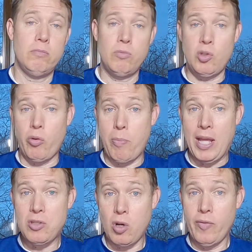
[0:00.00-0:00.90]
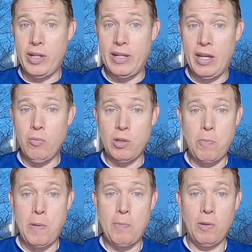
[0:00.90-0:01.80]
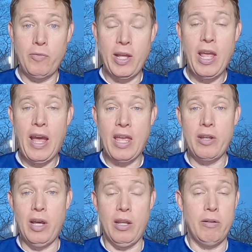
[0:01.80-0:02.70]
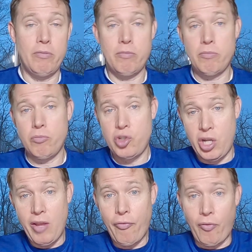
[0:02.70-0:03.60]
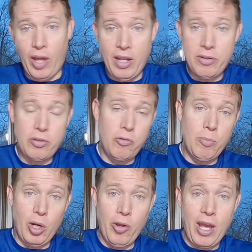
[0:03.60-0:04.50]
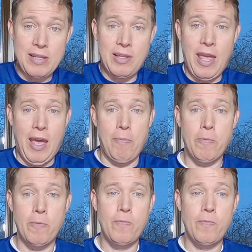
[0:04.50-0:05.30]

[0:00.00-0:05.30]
So the maidservant did what the people of Lehi had done. She fled to Moroni's camp,